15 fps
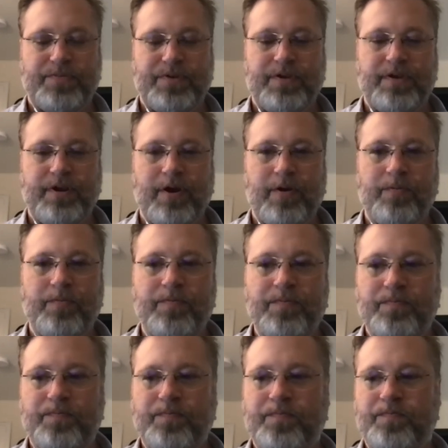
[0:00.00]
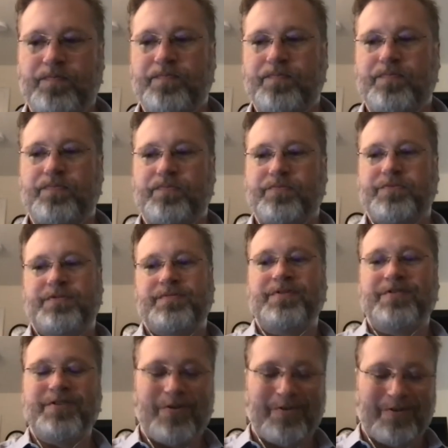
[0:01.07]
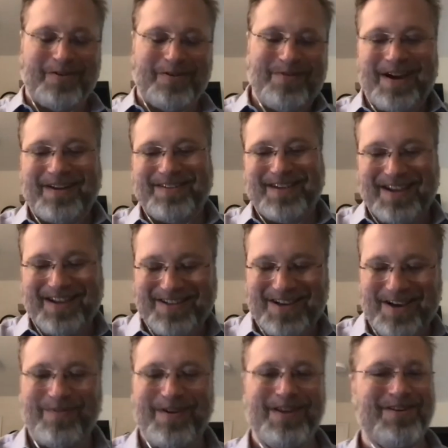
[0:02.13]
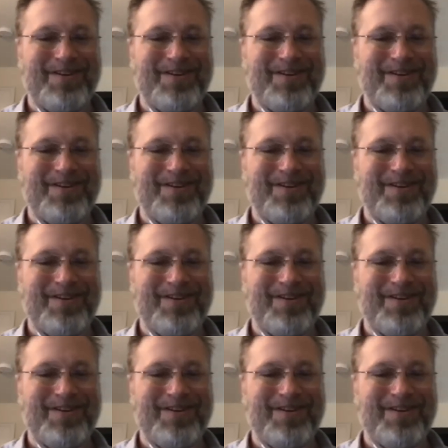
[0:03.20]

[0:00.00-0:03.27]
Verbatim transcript: you know don't contract HIV,